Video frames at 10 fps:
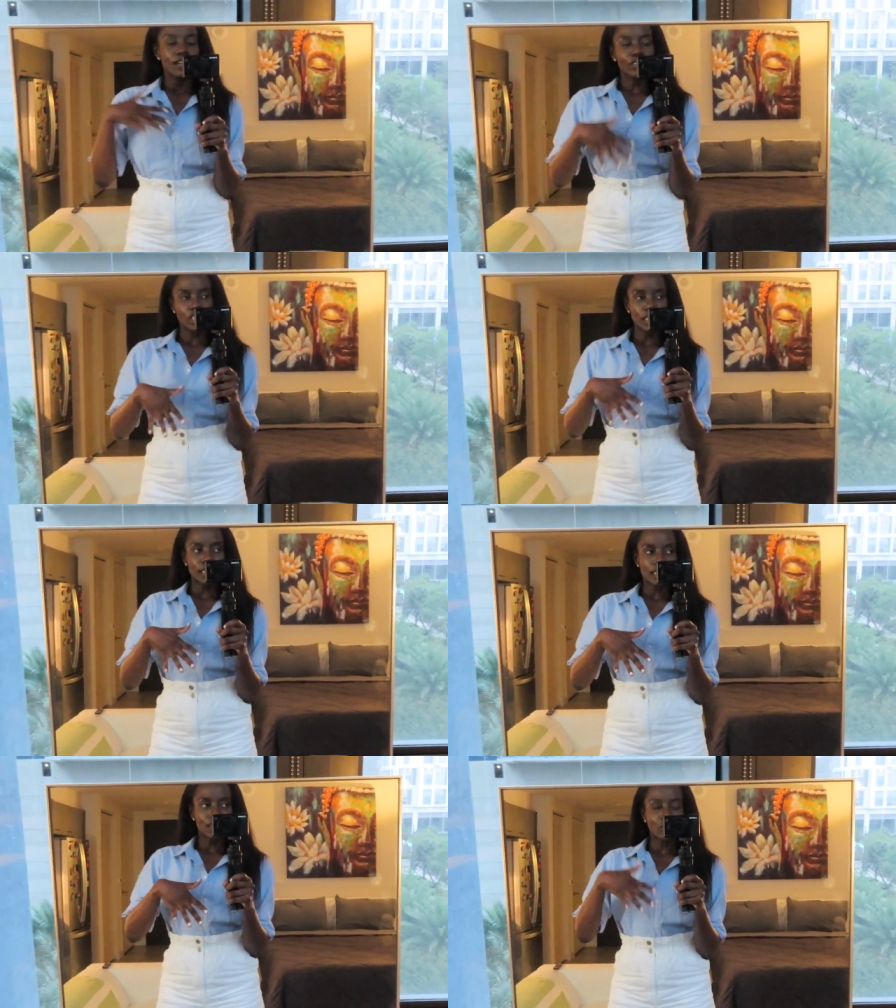
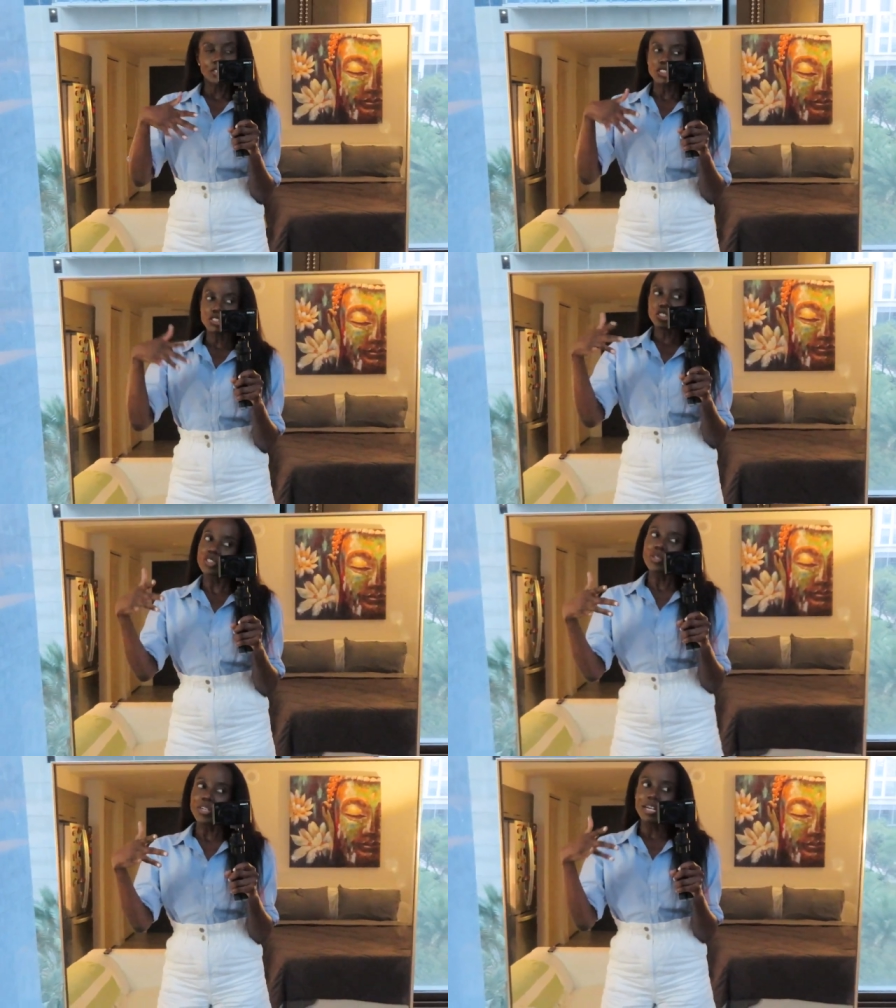versus going to a
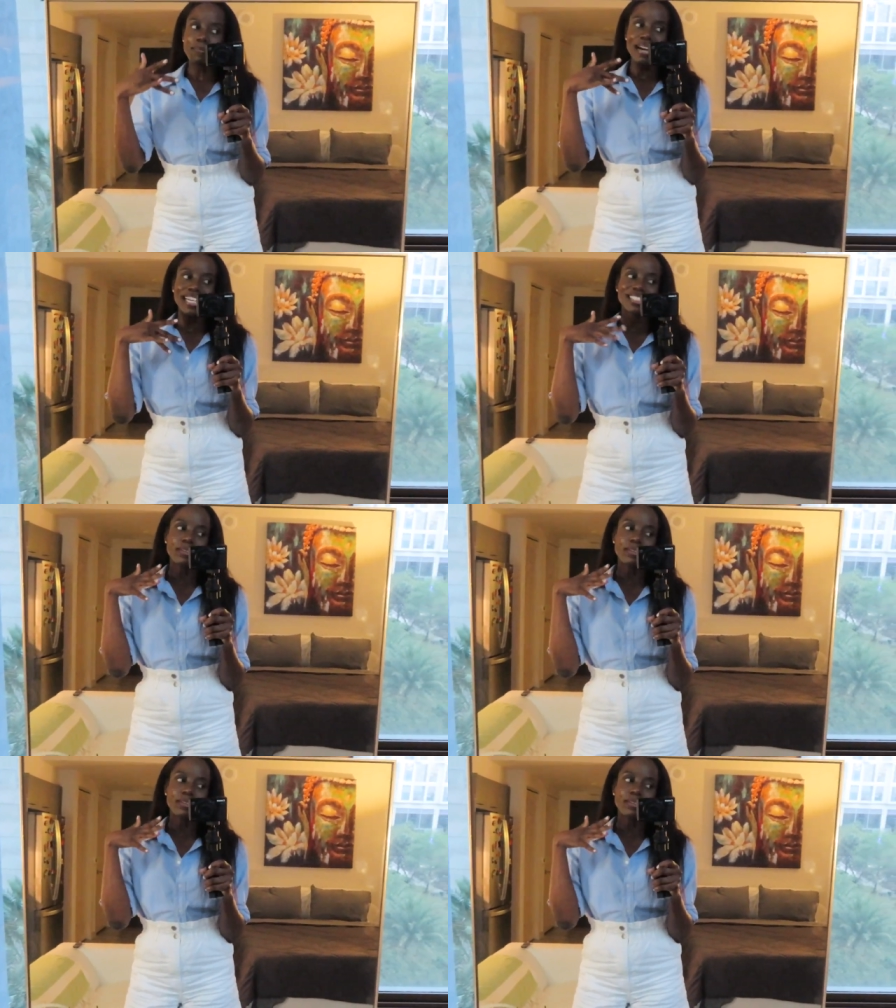store and buying